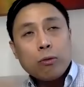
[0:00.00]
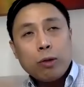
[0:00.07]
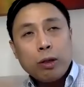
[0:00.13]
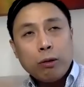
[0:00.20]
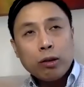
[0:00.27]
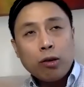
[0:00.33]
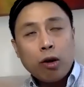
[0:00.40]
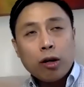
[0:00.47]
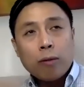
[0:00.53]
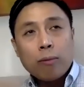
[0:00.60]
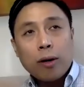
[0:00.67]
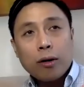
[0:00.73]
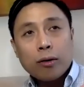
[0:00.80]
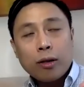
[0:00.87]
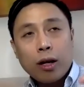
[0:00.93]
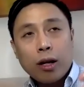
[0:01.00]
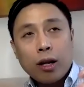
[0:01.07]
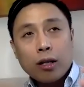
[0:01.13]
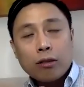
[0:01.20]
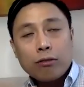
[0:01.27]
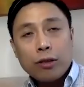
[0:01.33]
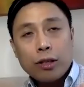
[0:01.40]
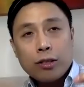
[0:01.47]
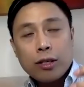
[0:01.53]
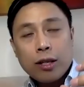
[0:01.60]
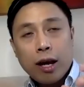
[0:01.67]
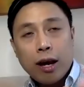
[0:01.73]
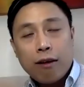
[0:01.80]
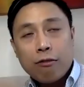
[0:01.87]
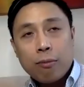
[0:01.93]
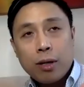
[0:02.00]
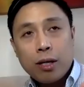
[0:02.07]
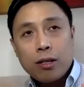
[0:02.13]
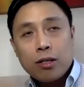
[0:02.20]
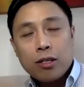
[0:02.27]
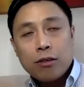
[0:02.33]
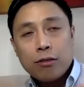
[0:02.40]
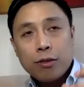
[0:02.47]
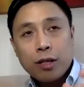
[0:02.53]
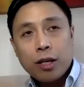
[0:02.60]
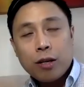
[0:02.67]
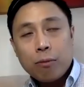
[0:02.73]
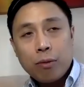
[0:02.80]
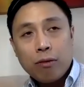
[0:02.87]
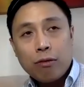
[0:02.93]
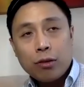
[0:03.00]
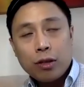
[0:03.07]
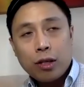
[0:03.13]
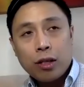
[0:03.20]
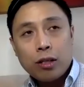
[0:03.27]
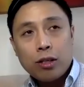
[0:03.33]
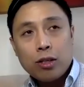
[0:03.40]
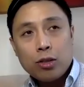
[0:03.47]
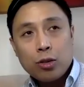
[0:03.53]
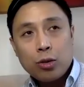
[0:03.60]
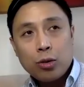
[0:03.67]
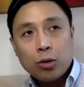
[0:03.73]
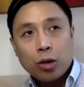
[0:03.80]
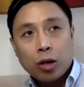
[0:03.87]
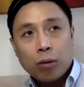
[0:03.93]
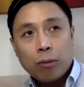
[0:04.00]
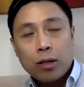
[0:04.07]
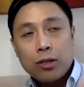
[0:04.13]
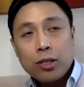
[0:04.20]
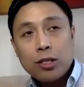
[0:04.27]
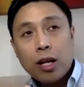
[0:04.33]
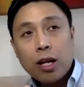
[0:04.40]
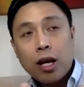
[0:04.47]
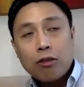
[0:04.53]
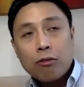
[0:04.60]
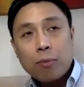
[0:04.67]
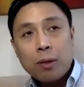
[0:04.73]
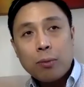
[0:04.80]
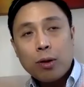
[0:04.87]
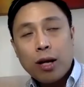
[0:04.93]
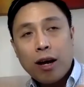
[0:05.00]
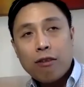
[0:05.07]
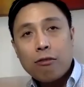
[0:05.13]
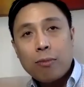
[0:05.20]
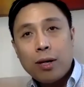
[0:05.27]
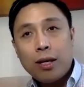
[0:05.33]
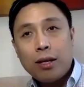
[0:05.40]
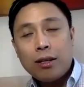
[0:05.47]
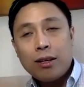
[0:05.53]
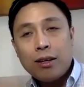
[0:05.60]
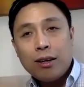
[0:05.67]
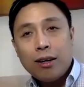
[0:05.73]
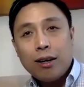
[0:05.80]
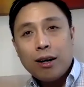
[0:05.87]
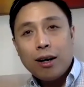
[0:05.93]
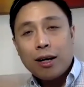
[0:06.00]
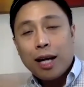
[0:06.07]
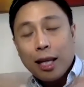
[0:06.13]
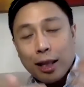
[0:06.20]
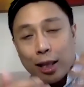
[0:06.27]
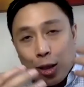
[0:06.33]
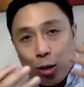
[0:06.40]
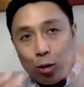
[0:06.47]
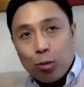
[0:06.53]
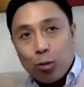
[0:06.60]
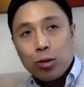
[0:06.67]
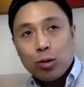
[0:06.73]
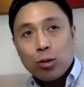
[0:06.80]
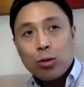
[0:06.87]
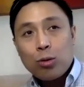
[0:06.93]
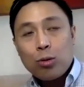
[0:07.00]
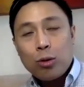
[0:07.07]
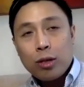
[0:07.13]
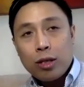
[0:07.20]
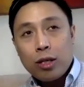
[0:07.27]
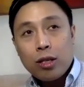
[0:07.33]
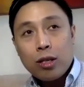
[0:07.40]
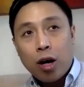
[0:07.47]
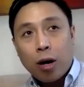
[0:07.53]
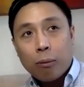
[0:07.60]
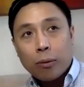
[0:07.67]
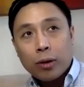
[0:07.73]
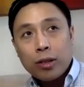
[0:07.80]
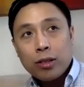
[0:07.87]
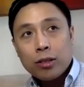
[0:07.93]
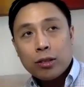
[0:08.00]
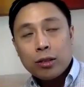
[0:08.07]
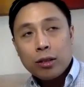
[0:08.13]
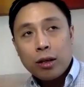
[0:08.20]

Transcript: We were talking about a lot of things that have been shifting and pivoting in this new normal, since a lot of people have been getting used to e-commerce.